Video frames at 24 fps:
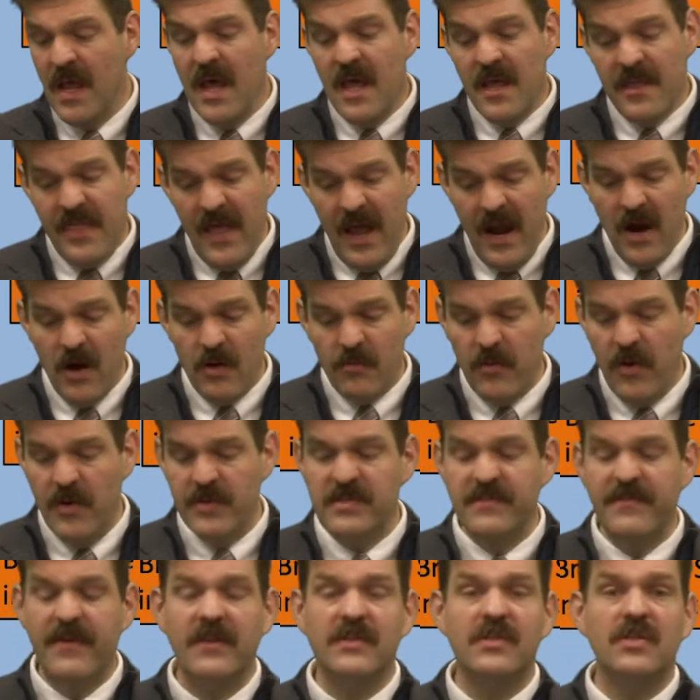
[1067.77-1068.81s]
There,
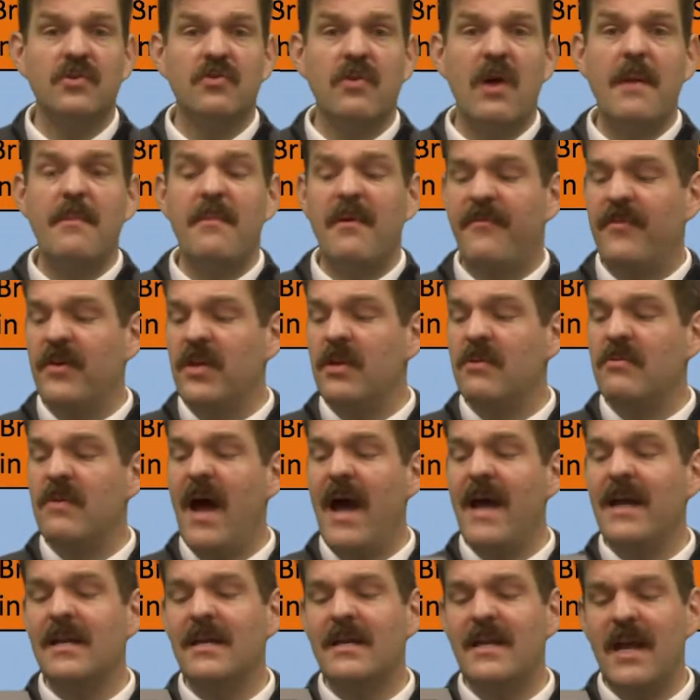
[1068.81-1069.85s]
Roosevelt's dream of a
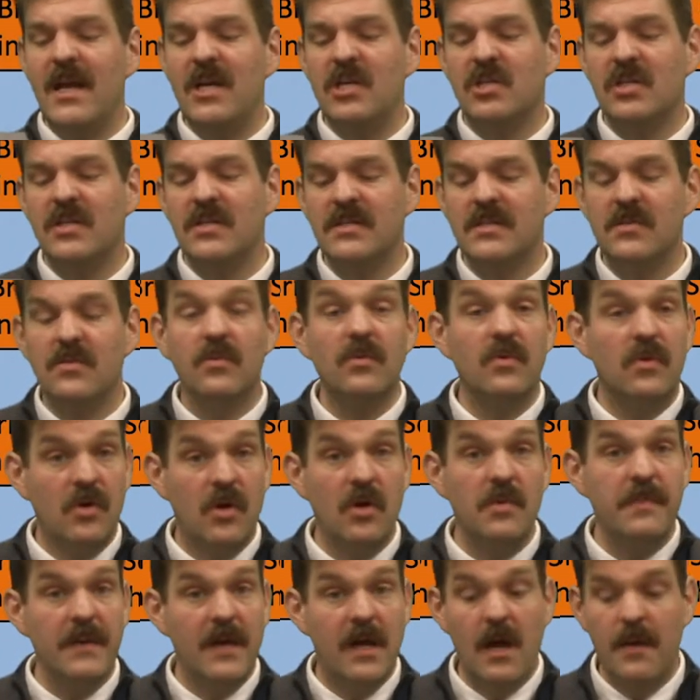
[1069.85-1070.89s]
United Nations
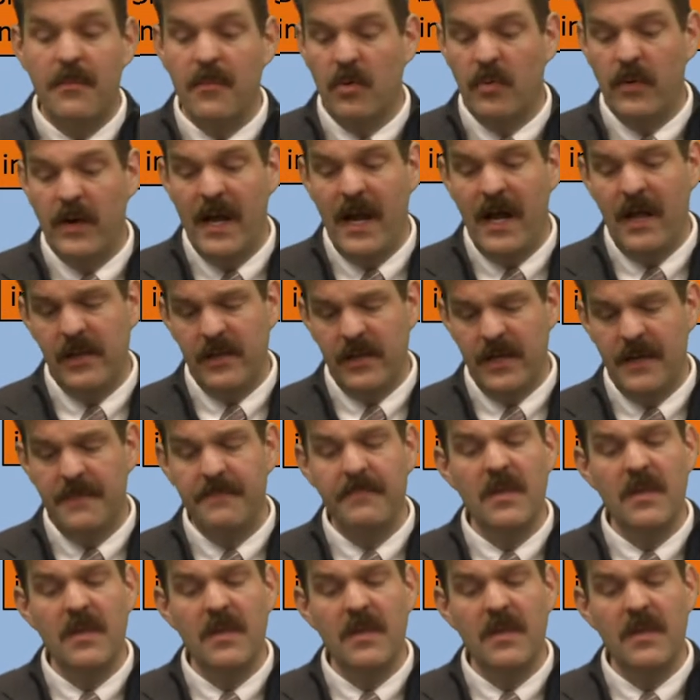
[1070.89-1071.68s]
could become a reality.